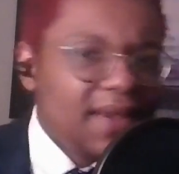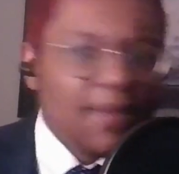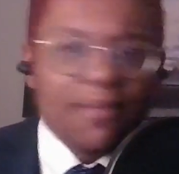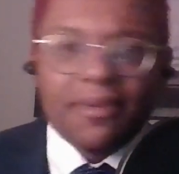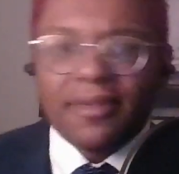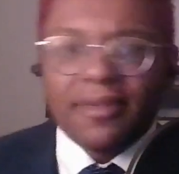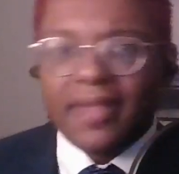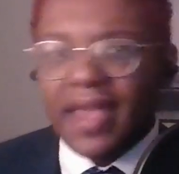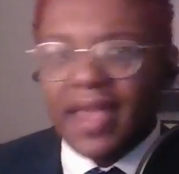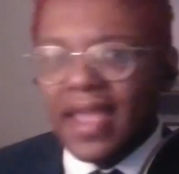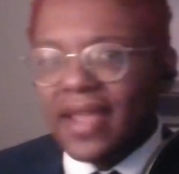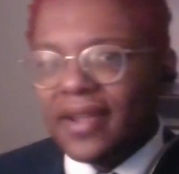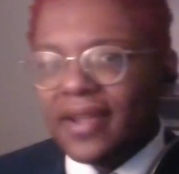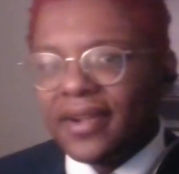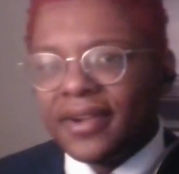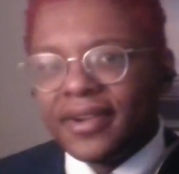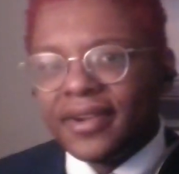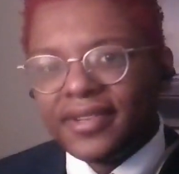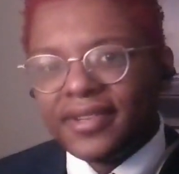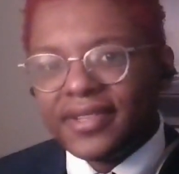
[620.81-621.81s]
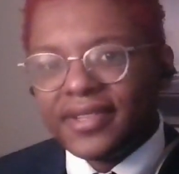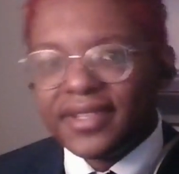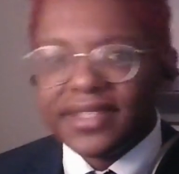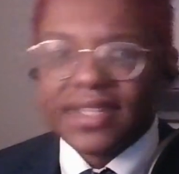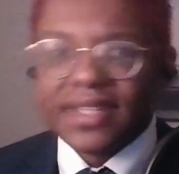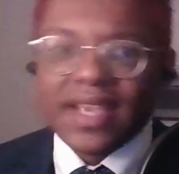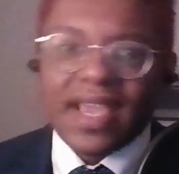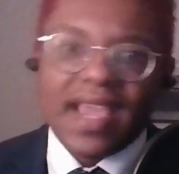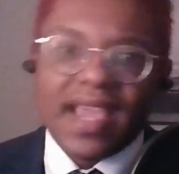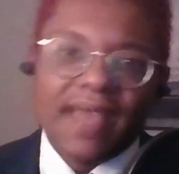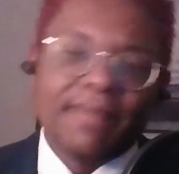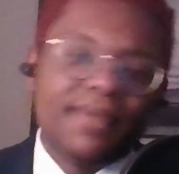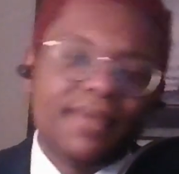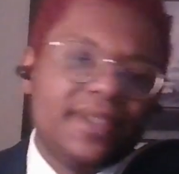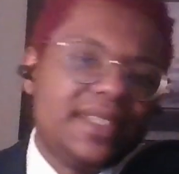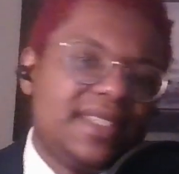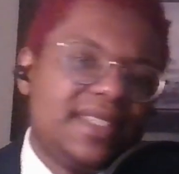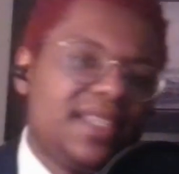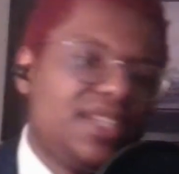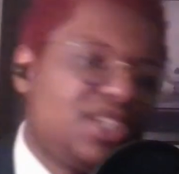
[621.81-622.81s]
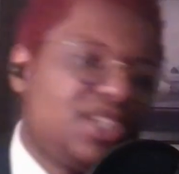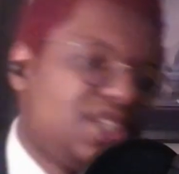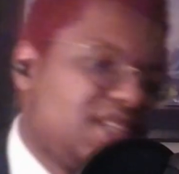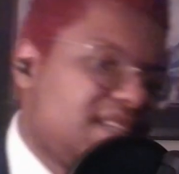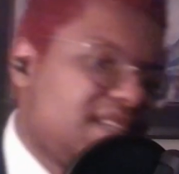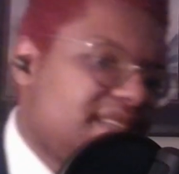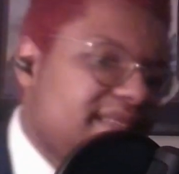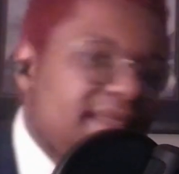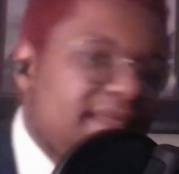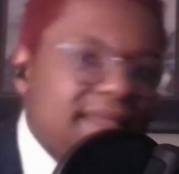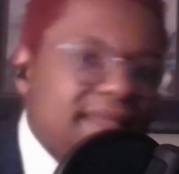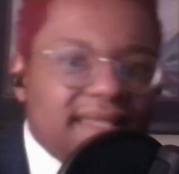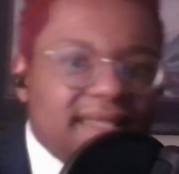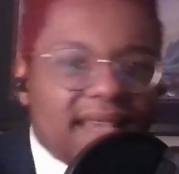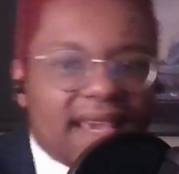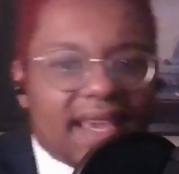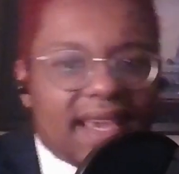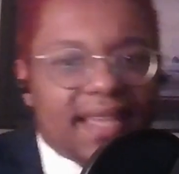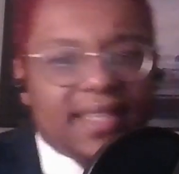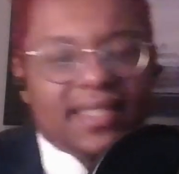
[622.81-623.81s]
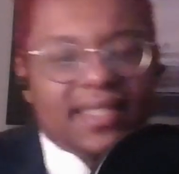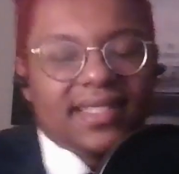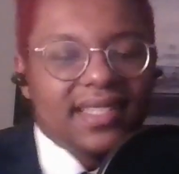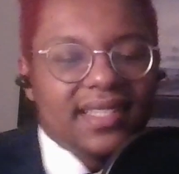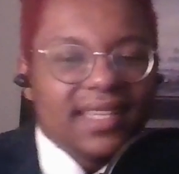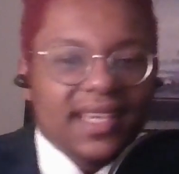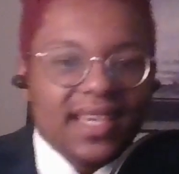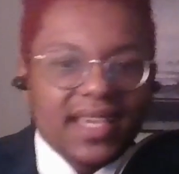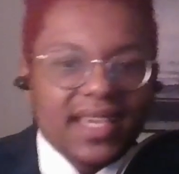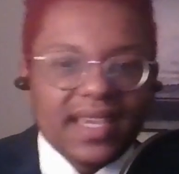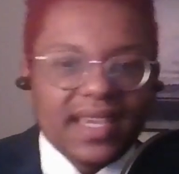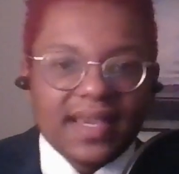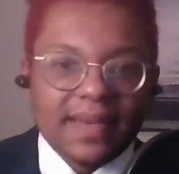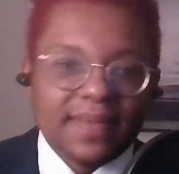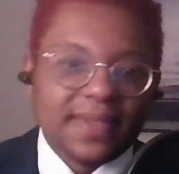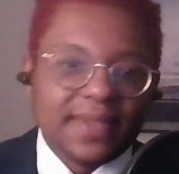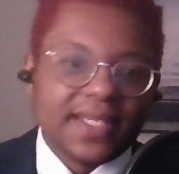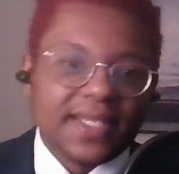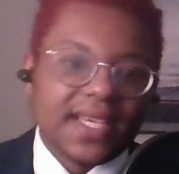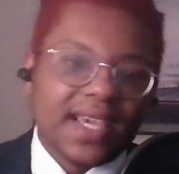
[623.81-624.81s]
players and positions and teams